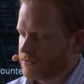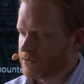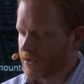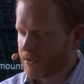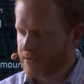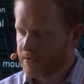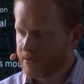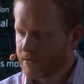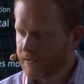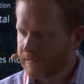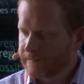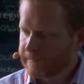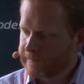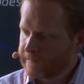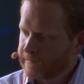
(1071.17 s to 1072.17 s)
Okay.
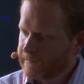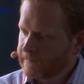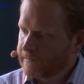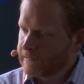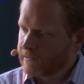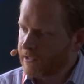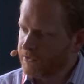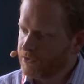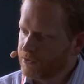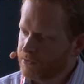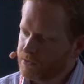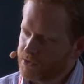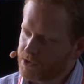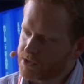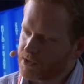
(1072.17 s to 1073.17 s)
I
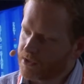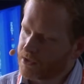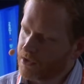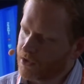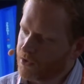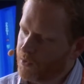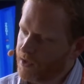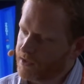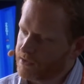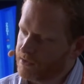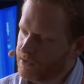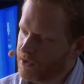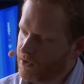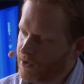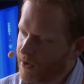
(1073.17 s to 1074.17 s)
do just a quick
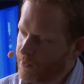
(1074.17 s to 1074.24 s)
note.